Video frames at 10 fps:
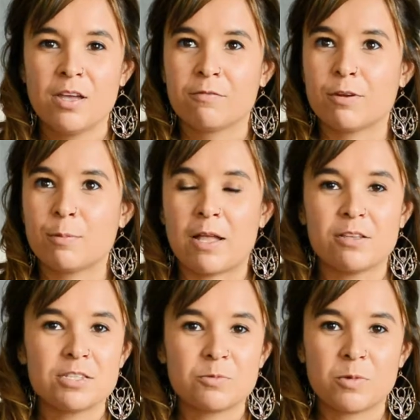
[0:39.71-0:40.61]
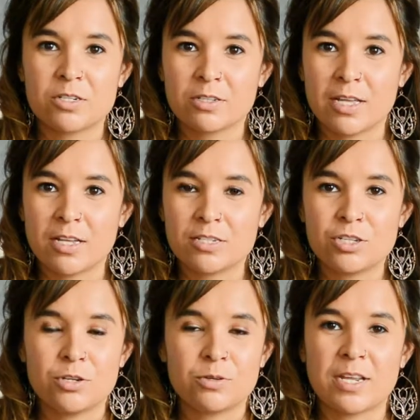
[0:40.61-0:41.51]
from Alice in Wonderland
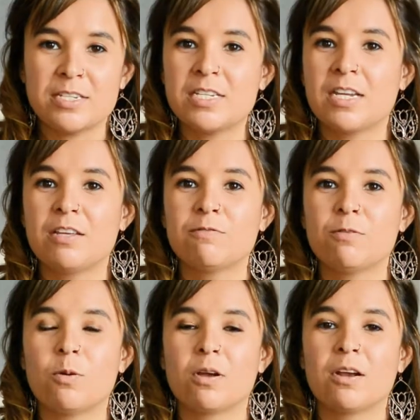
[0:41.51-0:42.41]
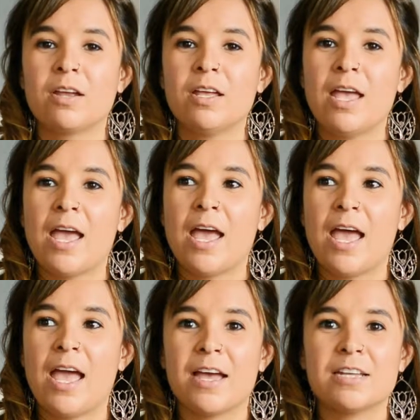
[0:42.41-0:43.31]
to 1984,
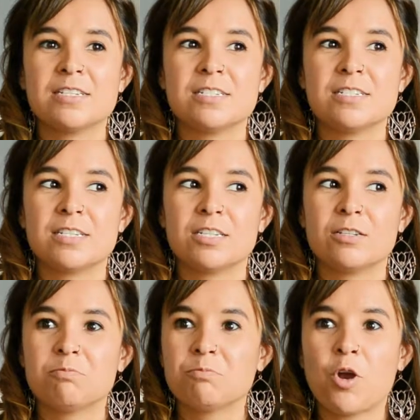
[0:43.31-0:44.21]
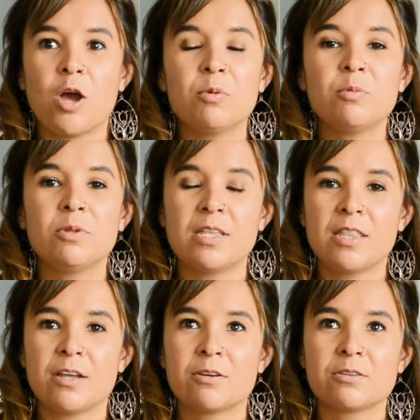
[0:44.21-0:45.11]
and probably
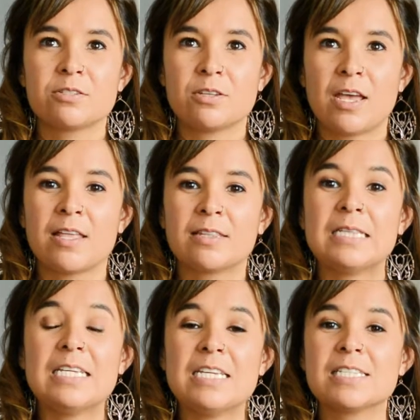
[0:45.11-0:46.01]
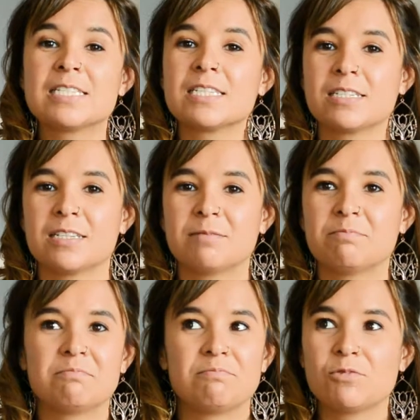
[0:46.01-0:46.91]
there's at least
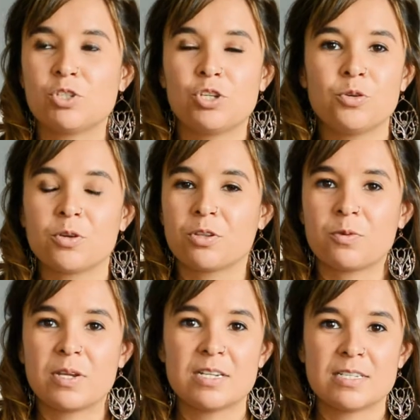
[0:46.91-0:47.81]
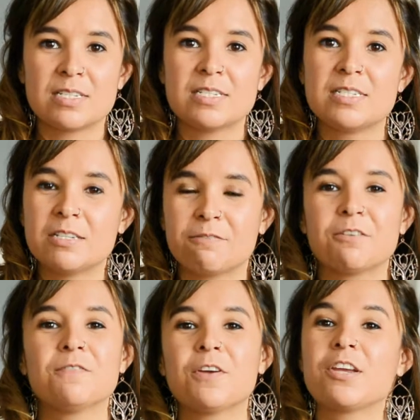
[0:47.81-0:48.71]
2 or 3 dozen
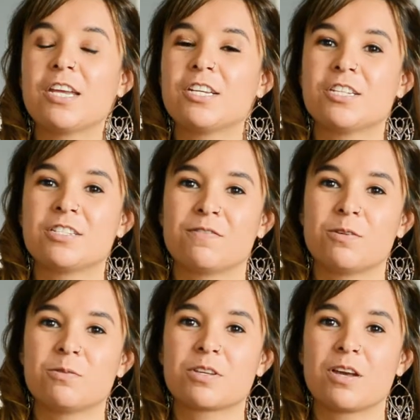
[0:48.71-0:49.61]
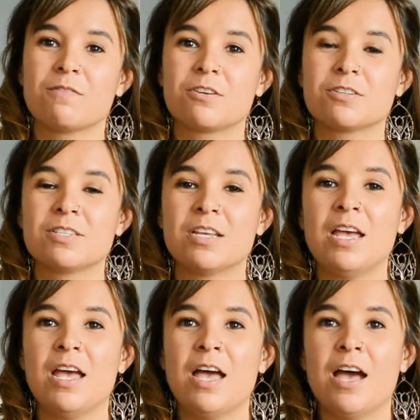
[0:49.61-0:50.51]
different variations of those covers.
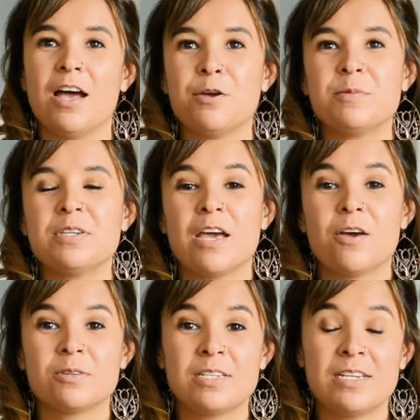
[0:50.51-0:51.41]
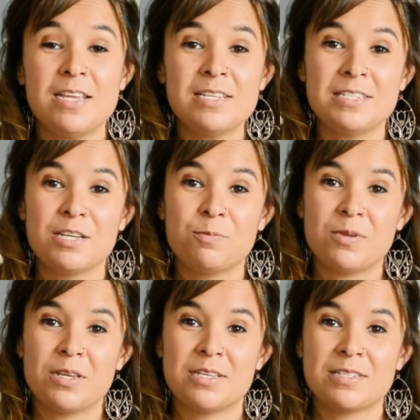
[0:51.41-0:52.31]
Now, today's tip
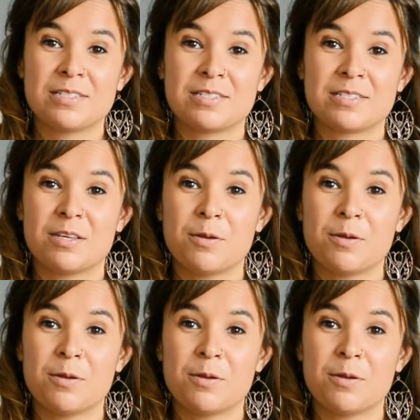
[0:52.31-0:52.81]
is